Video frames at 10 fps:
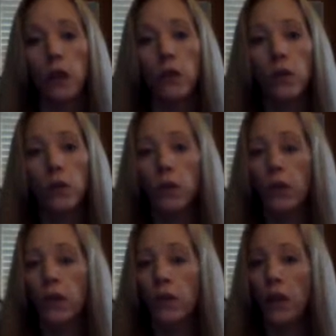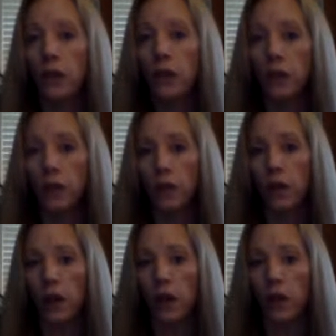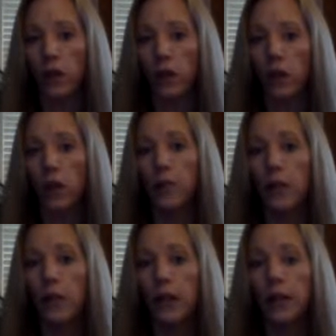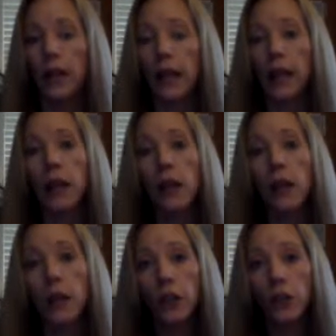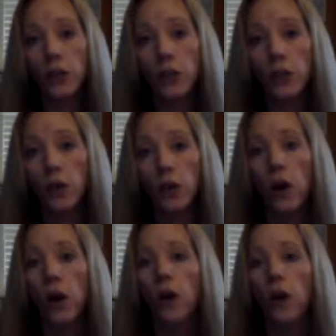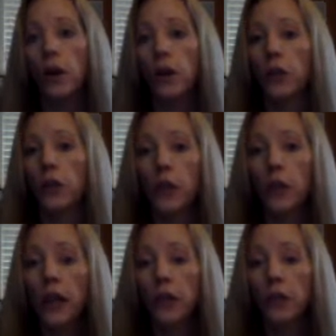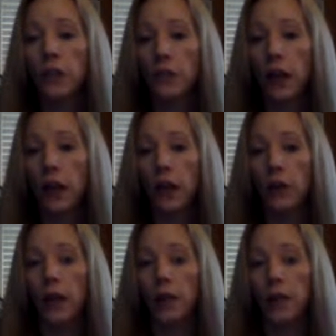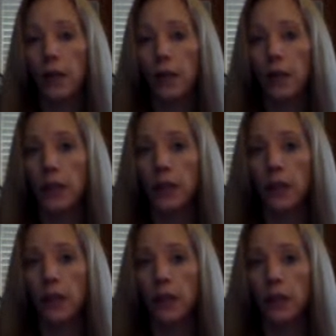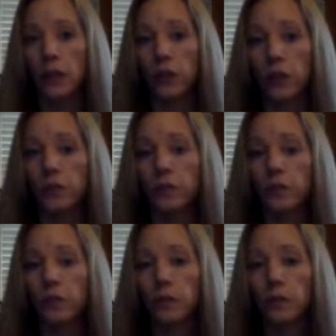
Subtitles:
So the word conventional, therefore, means adhering to or agreeing to follow accepted standards.